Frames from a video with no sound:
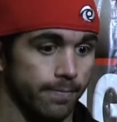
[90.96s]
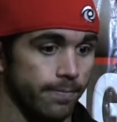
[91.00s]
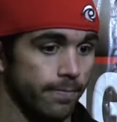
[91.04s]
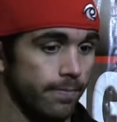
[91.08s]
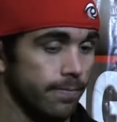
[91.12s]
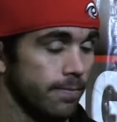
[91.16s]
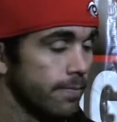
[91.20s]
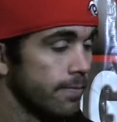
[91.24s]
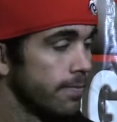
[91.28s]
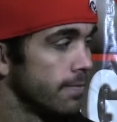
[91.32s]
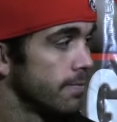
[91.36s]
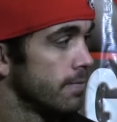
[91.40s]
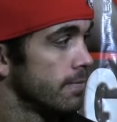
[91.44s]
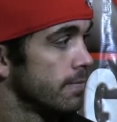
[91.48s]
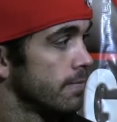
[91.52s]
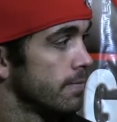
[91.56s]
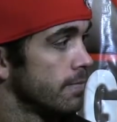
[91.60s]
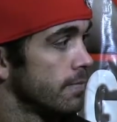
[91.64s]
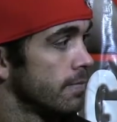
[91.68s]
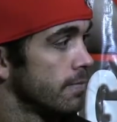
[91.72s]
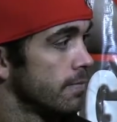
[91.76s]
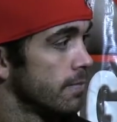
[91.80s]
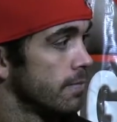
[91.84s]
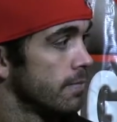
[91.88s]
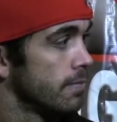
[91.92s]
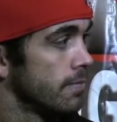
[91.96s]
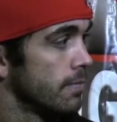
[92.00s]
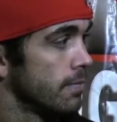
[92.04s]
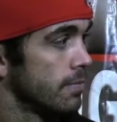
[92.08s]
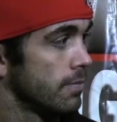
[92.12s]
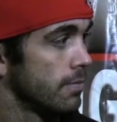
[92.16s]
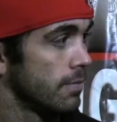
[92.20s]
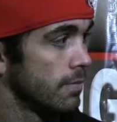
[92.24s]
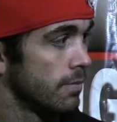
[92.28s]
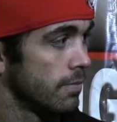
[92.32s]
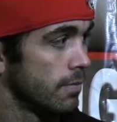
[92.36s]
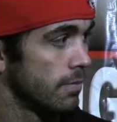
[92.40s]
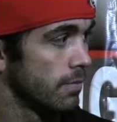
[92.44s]

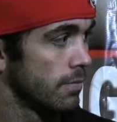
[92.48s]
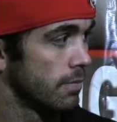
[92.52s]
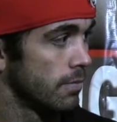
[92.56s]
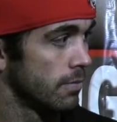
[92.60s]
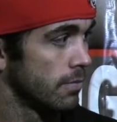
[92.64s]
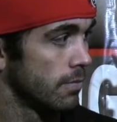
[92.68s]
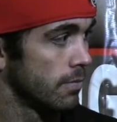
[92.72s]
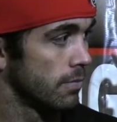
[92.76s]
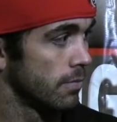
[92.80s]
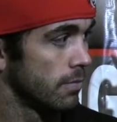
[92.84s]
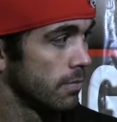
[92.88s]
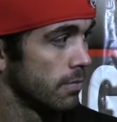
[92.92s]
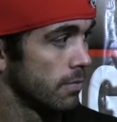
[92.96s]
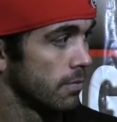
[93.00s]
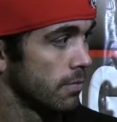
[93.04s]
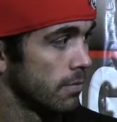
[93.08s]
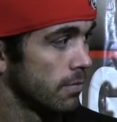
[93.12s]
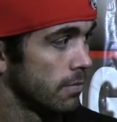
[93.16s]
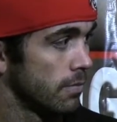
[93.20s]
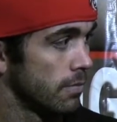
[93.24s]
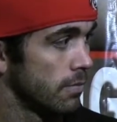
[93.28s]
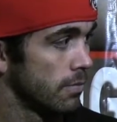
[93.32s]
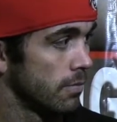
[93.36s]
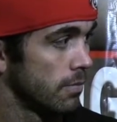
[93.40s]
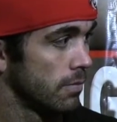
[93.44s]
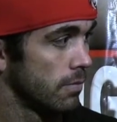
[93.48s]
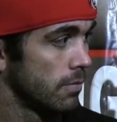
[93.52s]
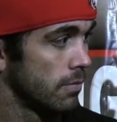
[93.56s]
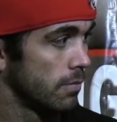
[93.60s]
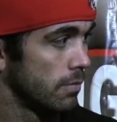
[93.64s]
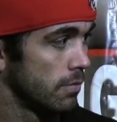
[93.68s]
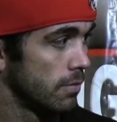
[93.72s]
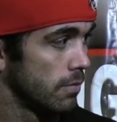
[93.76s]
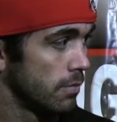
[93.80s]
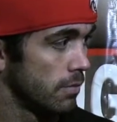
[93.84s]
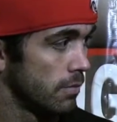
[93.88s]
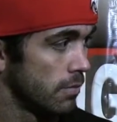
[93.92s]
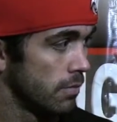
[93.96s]

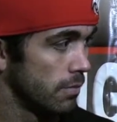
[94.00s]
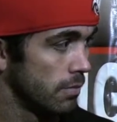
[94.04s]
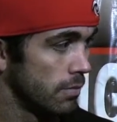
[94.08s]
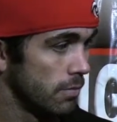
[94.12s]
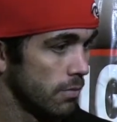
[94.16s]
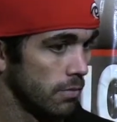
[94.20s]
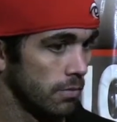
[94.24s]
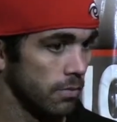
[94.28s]
[no speech]